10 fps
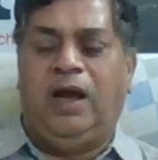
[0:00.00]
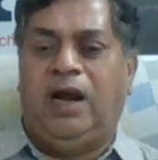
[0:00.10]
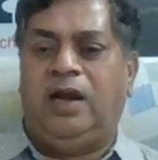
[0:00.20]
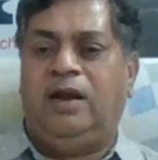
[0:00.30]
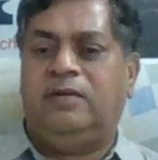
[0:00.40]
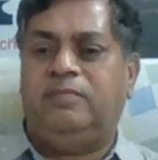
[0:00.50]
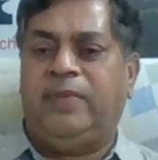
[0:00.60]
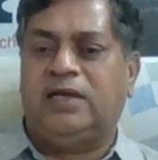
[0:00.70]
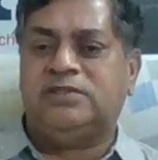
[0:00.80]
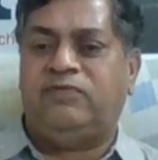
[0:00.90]
and
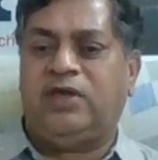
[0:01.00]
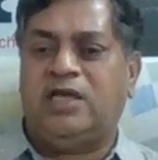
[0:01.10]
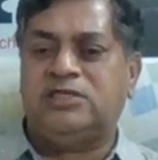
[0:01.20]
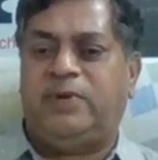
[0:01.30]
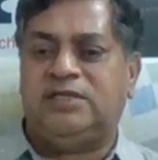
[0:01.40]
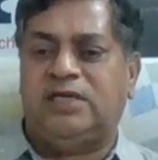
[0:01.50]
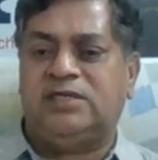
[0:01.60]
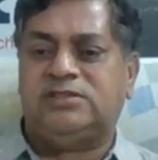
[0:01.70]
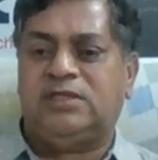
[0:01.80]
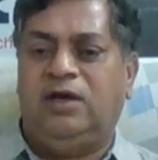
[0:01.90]
because of the king's
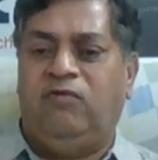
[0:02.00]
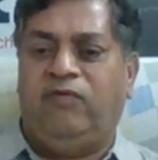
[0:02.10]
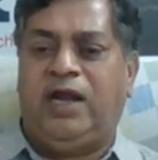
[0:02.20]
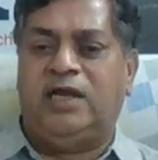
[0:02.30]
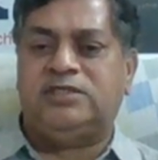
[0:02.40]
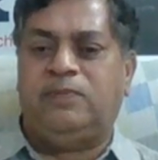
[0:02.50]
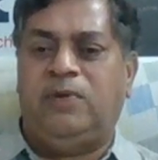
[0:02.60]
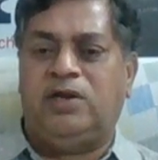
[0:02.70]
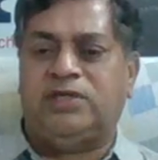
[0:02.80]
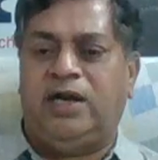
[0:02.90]
presence, white is able
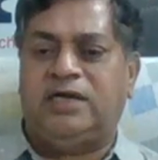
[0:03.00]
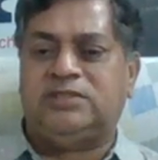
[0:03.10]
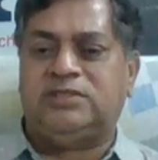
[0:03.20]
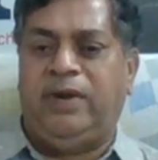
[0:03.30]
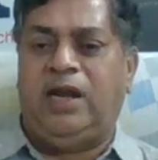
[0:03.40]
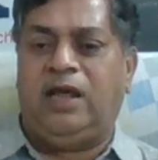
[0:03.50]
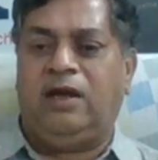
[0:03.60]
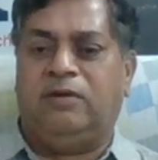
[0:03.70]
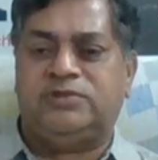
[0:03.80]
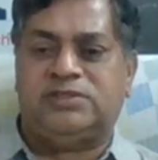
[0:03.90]
to generate some mating
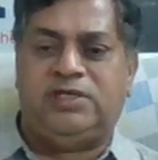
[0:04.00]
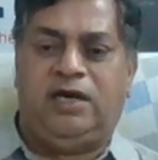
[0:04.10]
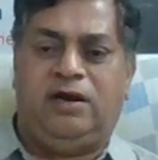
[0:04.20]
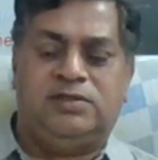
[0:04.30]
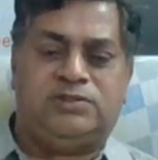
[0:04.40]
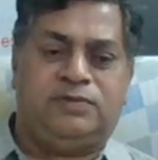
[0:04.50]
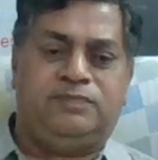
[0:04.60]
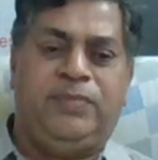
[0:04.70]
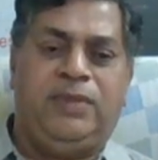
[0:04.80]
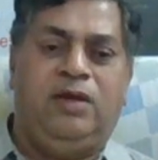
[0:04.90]
options here also
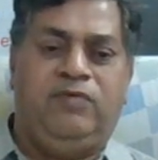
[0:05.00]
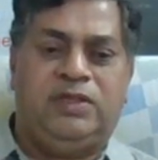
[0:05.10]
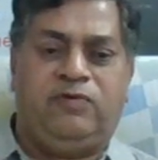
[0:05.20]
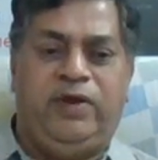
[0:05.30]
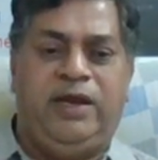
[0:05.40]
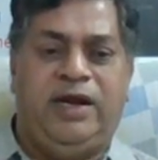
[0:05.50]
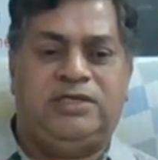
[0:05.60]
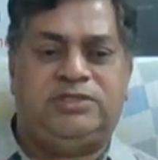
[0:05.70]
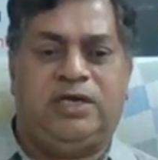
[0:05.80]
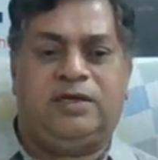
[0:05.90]
with queen e8
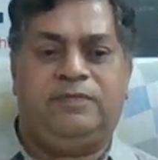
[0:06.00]
check.